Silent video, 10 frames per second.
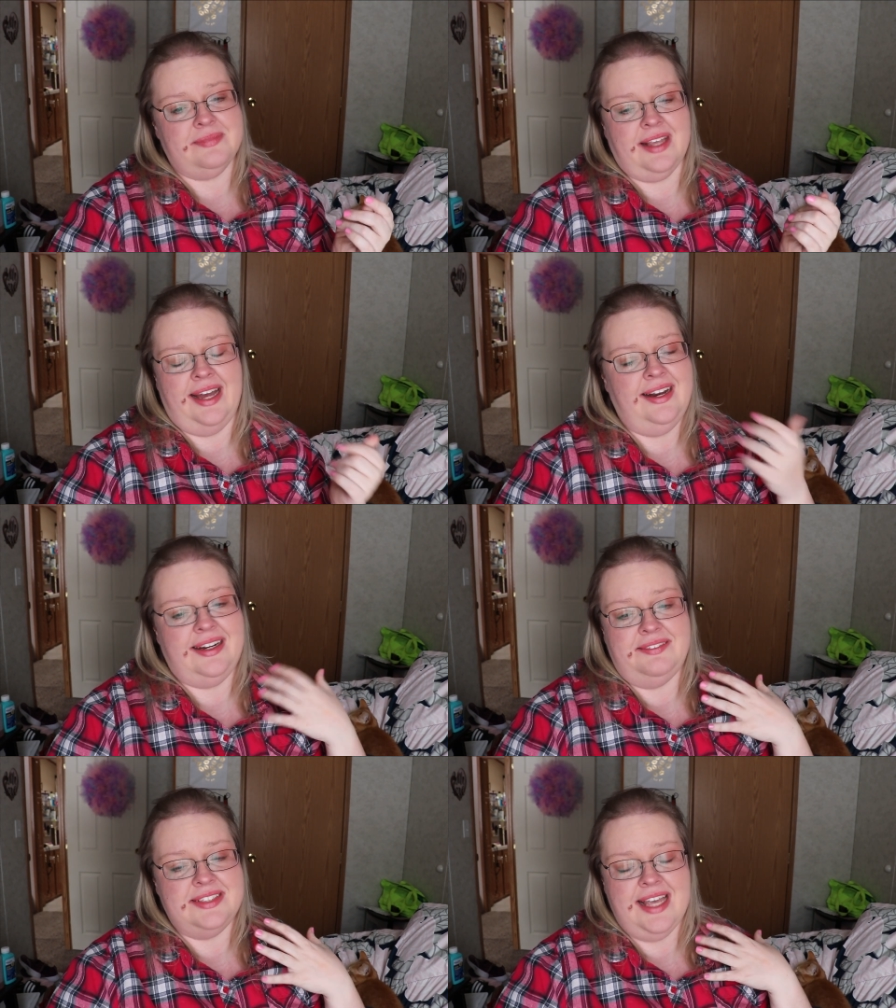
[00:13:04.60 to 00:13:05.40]
I
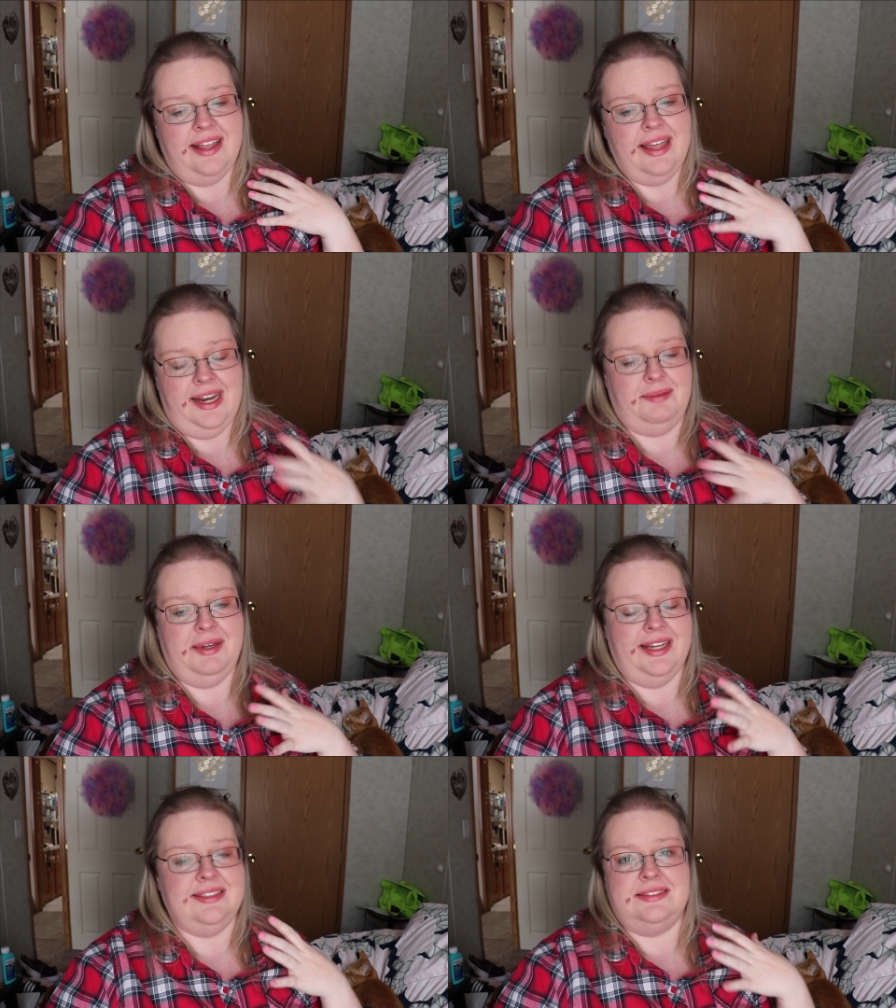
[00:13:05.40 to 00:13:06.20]
didn't even tell
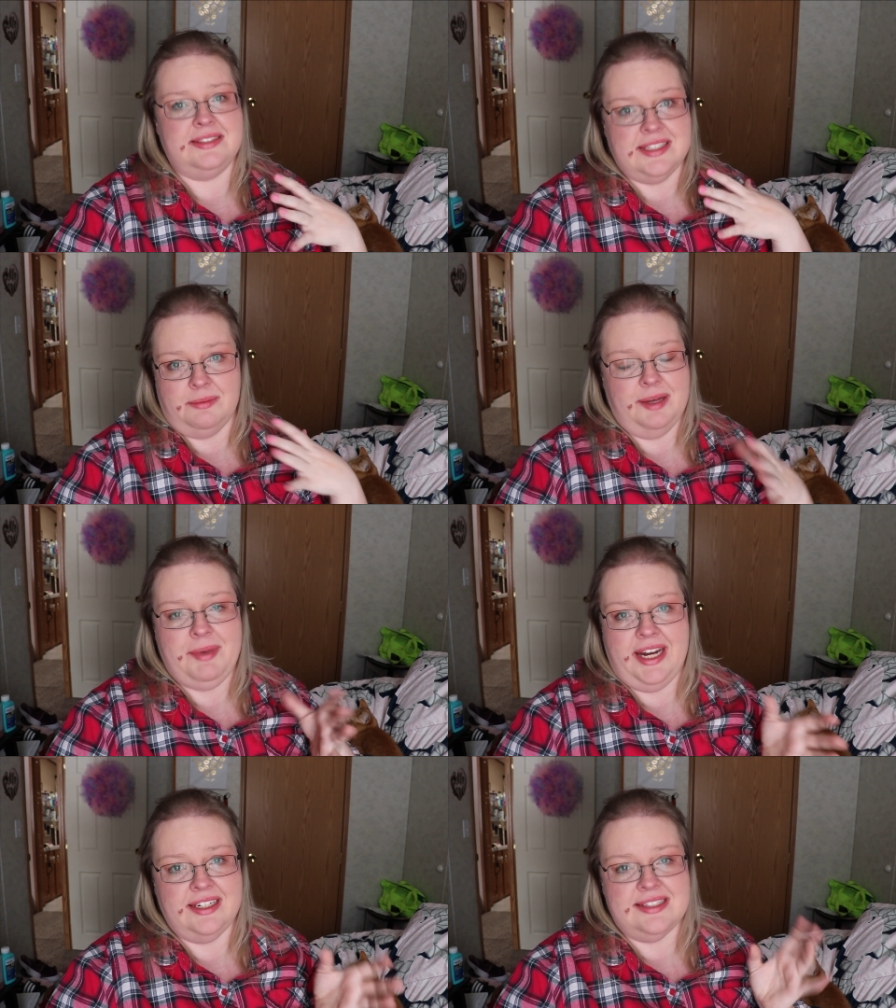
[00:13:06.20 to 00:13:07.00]
anybody. I didn't tell my
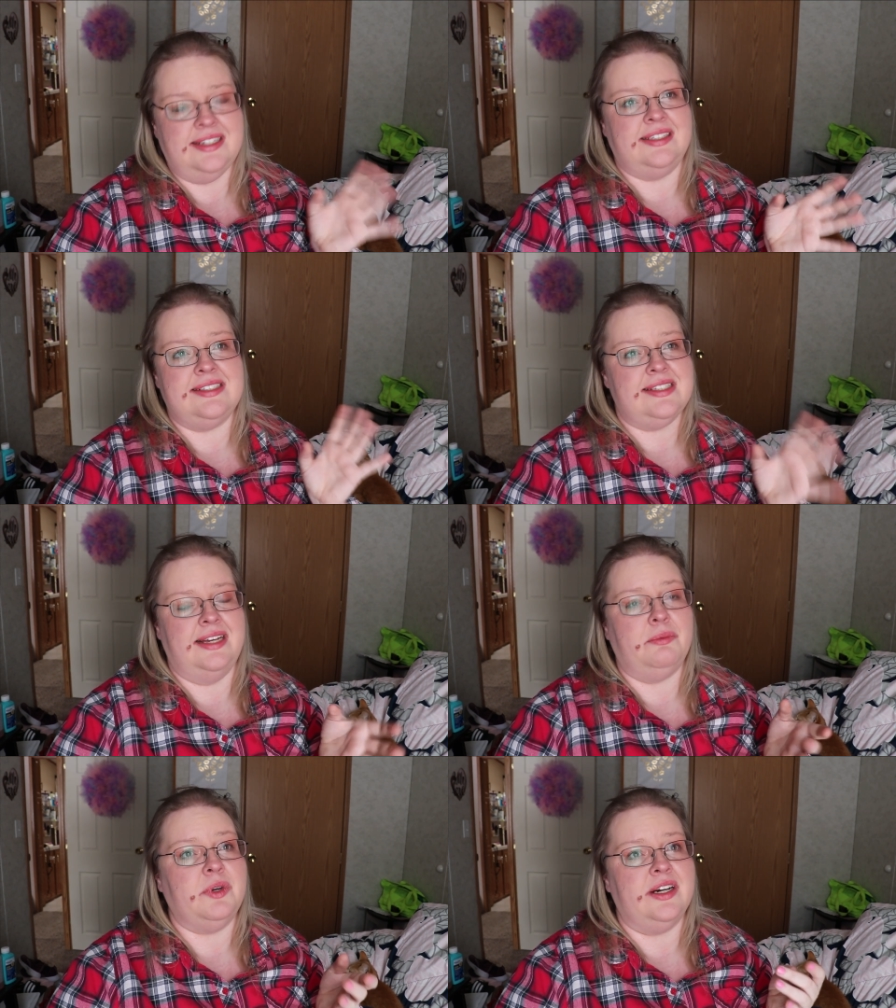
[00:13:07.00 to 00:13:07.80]
parents. I didn't
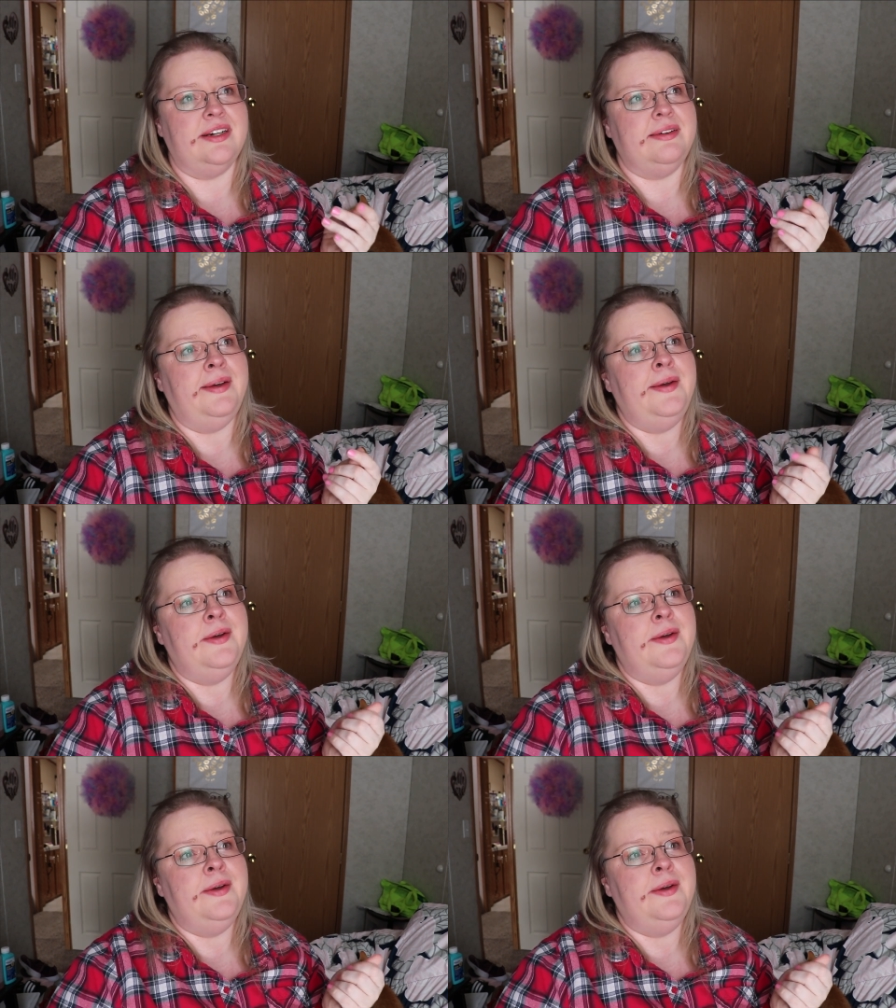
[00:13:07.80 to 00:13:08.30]
say a word.